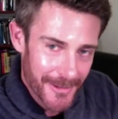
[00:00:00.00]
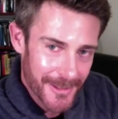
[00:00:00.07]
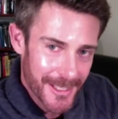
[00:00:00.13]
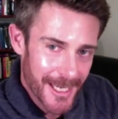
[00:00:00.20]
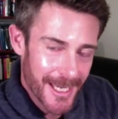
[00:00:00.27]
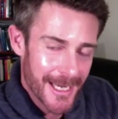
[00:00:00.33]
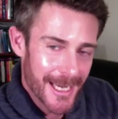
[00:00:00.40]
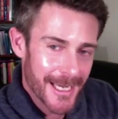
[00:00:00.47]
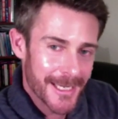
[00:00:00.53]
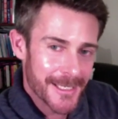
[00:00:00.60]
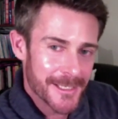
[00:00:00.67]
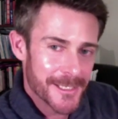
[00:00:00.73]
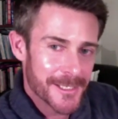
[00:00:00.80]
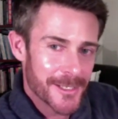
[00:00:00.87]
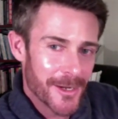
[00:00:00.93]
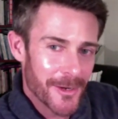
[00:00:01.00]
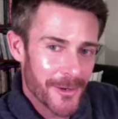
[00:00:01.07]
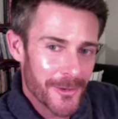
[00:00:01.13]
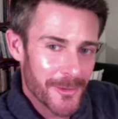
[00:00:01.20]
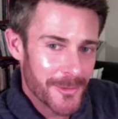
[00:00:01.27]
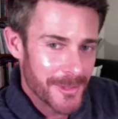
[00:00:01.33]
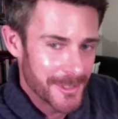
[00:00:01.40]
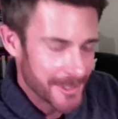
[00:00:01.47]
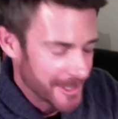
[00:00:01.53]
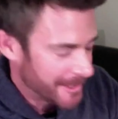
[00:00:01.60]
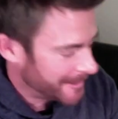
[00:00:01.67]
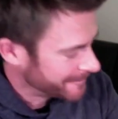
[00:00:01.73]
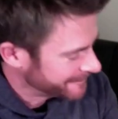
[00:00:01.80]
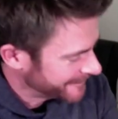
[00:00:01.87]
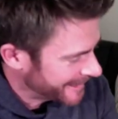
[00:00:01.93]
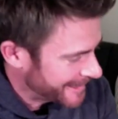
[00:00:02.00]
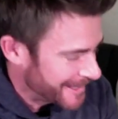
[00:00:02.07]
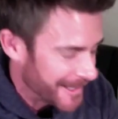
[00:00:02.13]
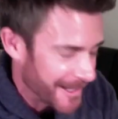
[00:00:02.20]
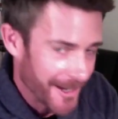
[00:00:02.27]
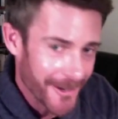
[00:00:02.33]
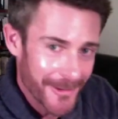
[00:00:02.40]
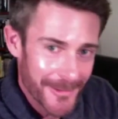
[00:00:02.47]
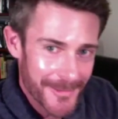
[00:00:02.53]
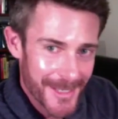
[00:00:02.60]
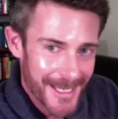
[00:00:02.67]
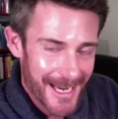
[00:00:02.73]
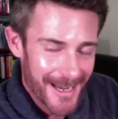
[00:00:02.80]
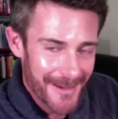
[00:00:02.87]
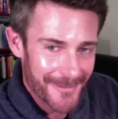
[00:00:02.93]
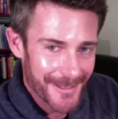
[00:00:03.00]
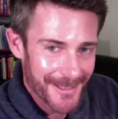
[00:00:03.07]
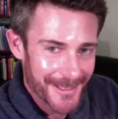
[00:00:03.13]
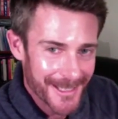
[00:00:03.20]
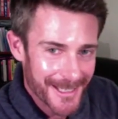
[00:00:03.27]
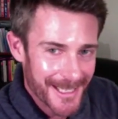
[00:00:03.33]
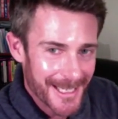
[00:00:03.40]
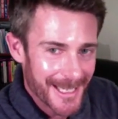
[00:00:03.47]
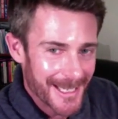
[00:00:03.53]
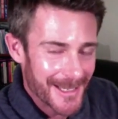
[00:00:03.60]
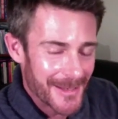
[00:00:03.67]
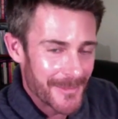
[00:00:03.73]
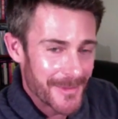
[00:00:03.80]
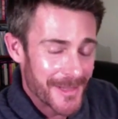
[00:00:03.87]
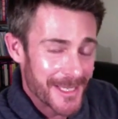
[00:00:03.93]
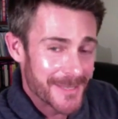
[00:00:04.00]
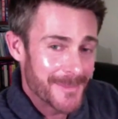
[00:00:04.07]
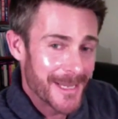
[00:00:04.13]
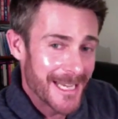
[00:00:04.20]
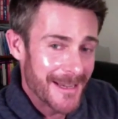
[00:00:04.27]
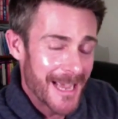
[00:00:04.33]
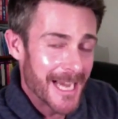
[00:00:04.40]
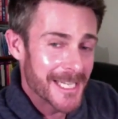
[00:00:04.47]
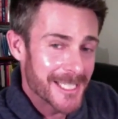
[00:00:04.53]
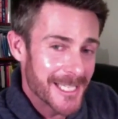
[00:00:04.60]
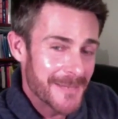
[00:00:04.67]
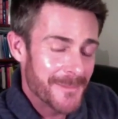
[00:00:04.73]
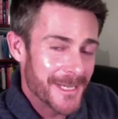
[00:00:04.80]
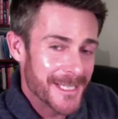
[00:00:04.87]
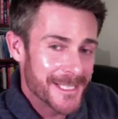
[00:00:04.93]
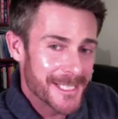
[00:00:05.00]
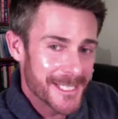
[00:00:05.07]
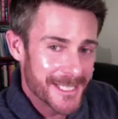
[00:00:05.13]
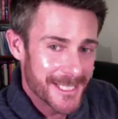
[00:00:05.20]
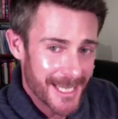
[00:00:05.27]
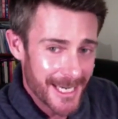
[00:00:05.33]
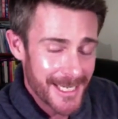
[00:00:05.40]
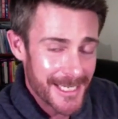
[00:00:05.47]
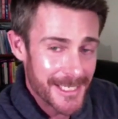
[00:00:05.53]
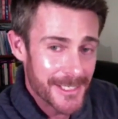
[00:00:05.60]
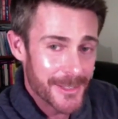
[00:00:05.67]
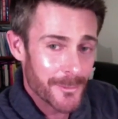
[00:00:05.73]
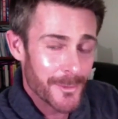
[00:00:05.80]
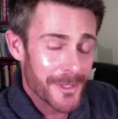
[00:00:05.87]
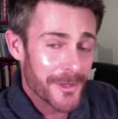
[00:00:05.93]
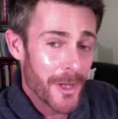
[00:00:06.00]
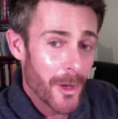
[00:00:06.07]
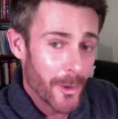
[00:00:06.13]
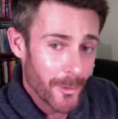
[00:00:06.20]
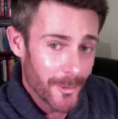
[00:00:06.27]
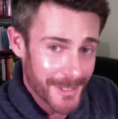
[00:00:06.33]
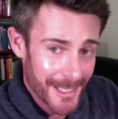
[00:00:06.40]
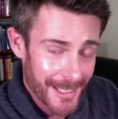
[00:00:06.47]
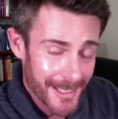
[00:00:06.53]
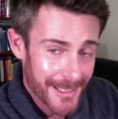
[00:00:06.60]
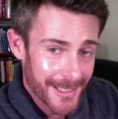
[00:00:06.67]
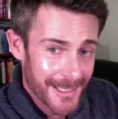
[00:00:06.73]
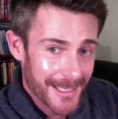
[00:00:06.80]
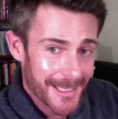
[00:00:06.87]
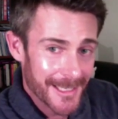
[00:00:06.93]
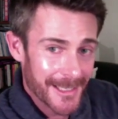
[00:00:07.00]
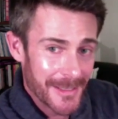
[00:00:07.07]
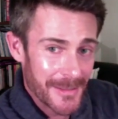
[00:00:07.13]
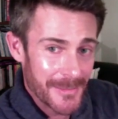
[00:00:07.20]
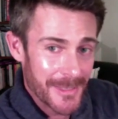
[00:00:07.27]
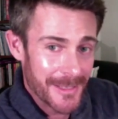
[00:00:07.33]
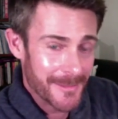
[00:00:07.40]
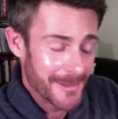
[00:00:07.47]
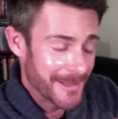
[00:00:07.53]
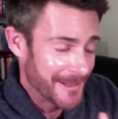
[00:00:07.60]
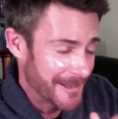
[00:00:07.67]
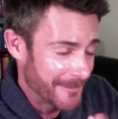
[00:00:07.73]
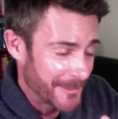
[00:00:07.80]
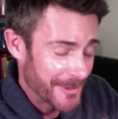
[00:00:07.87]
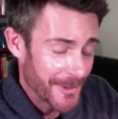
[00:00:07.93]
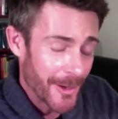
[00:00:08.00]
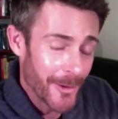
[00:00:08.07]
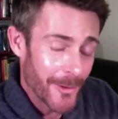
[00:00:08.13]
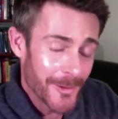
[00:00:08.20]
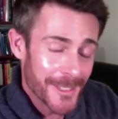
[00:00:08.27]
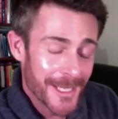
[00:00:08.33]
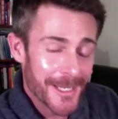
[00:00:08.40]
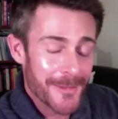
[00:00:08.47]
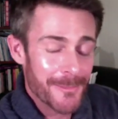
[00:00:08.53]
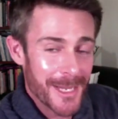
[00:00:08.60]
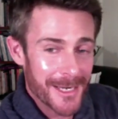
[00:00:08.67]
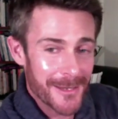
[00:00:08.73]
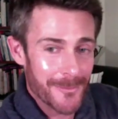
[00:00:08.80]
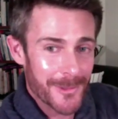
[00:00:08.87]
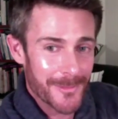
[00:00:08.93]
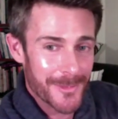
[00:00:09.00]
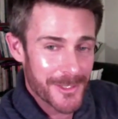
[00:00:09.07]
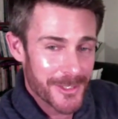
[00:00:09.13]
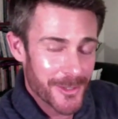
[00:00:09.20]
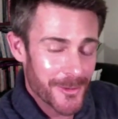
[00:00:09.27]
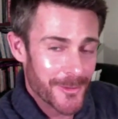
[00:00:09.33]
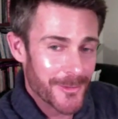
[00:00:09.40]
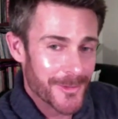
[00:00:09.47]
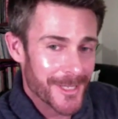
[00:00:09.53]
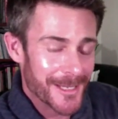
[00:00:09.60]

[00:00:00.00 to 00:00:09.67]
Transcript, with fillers: Okay, and so, you know, there you go, there you have it. Um, there's actually been studies with older um, with older men and women too.